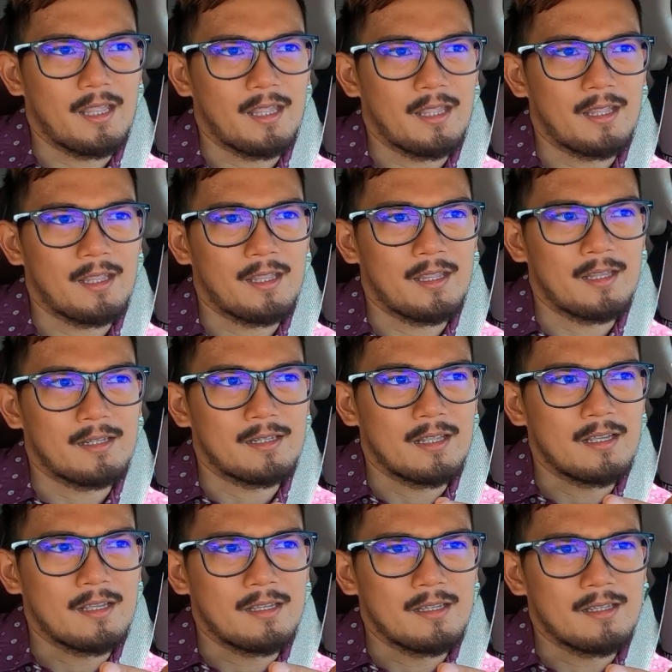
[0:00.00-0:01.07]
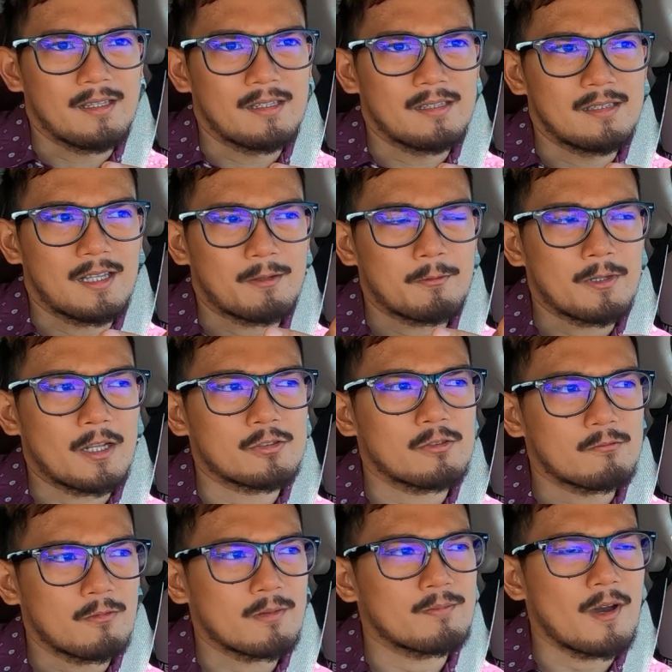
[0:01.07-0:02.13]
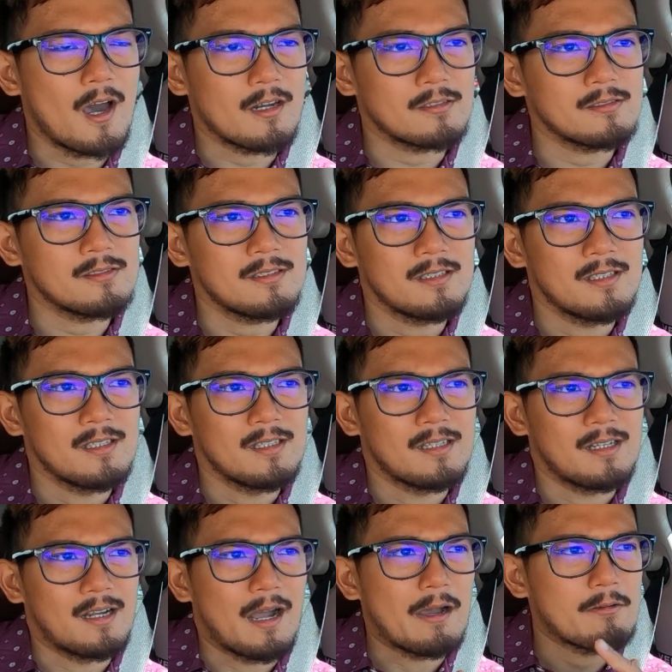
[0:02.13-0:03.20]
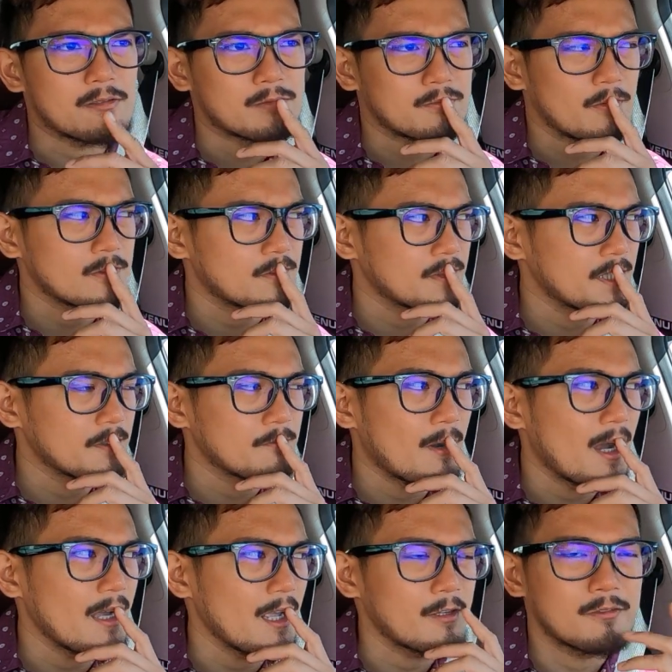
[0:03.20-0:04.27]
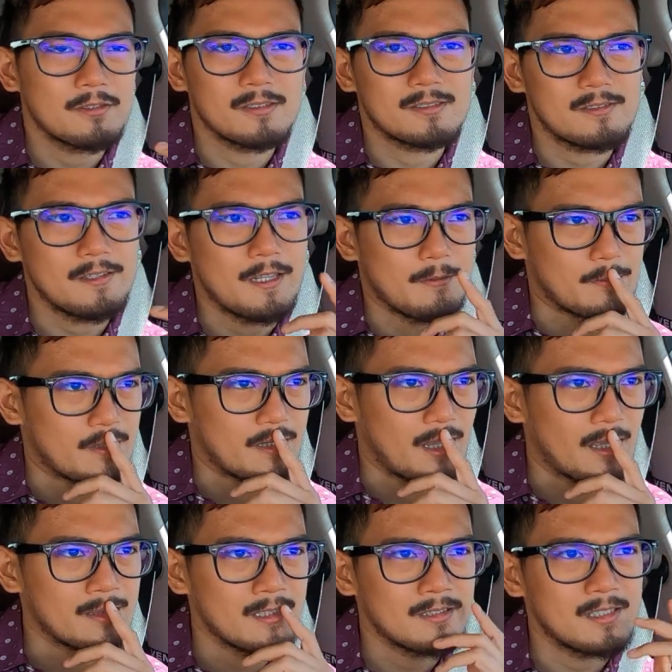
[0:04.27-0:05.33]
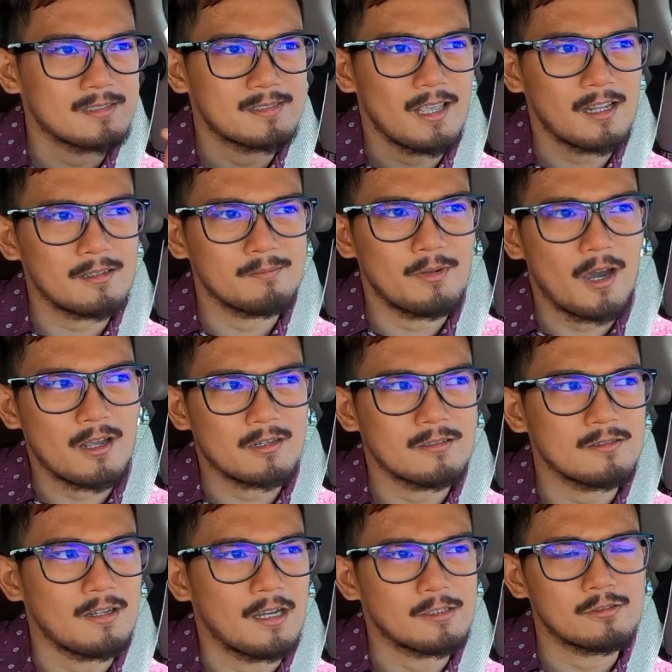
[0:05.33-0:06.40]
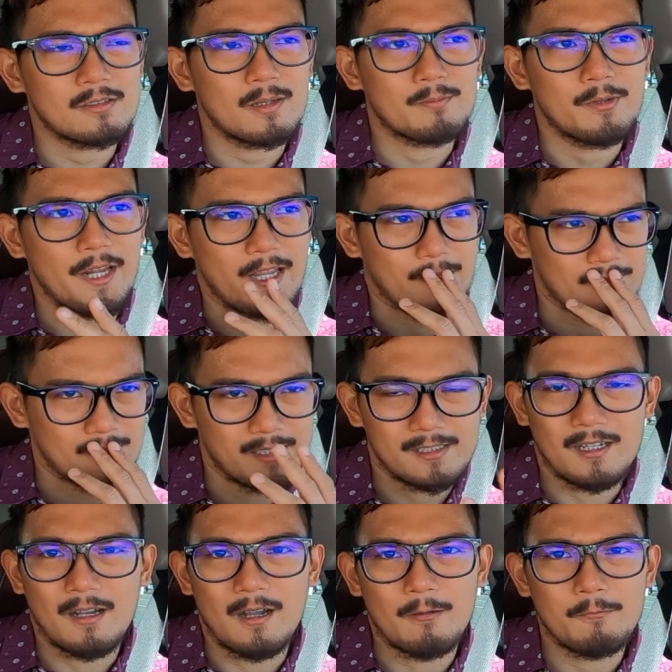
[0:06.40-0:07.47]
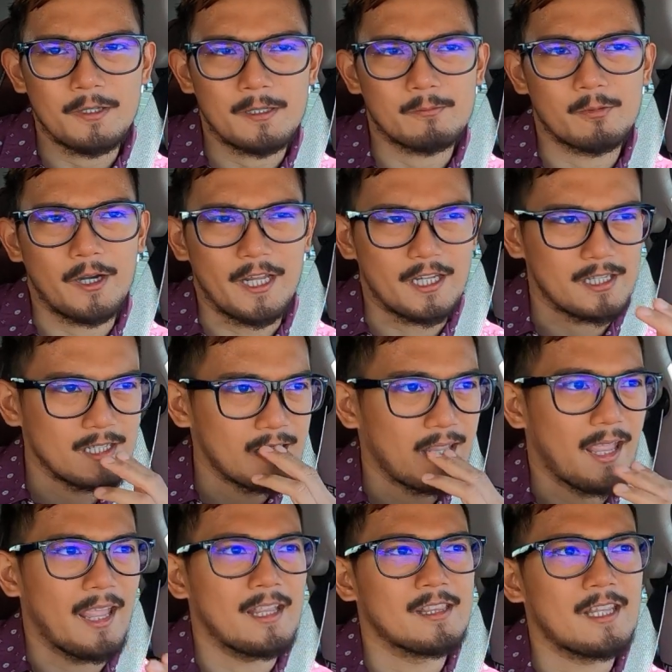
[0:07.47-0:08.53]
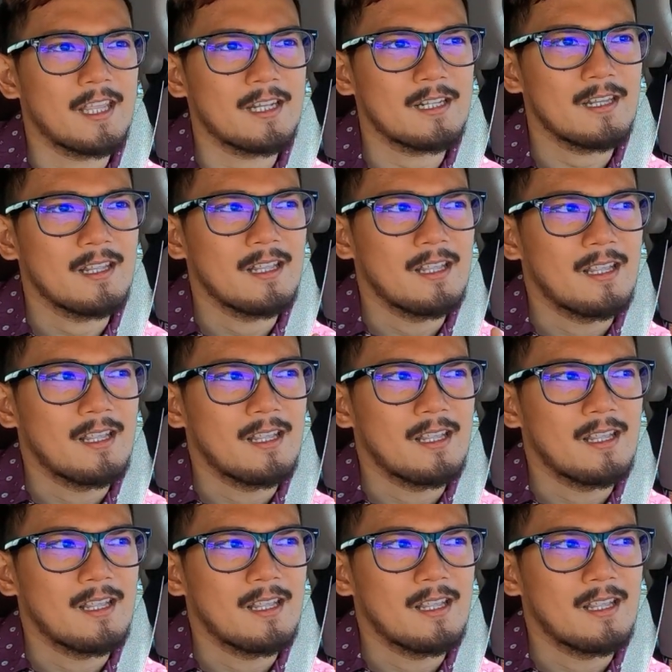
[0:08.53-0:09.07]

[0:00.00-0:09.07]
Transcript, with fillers: And like when I took one bottle, I was wondering why I couldn't sleep. And then the second bottle, I took a break, like a week break. And then